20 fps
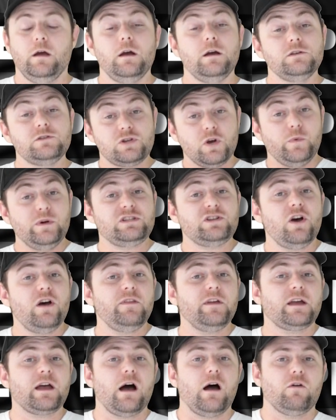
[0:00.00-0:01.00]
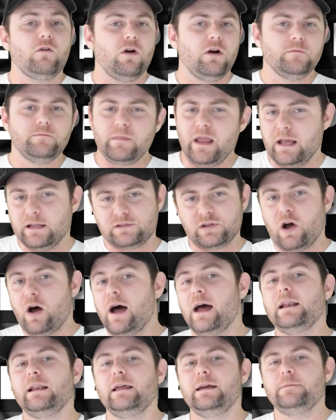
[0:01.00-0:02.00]
So we turn the car on, it's
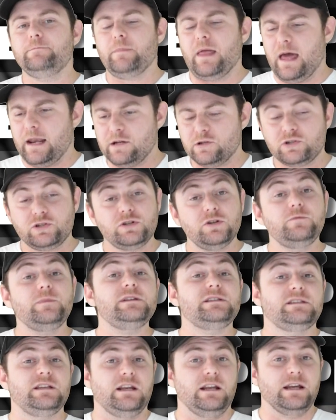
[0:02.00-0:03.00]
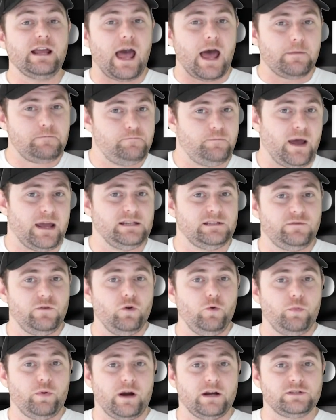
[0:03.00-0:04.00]
idling, and it should be sitting at base
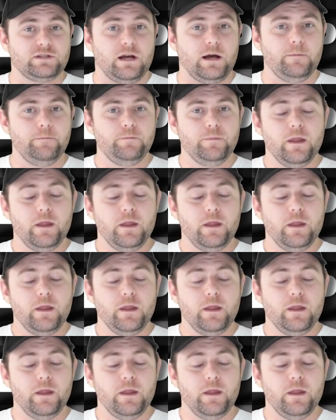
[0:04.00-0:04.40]
fuel pressure.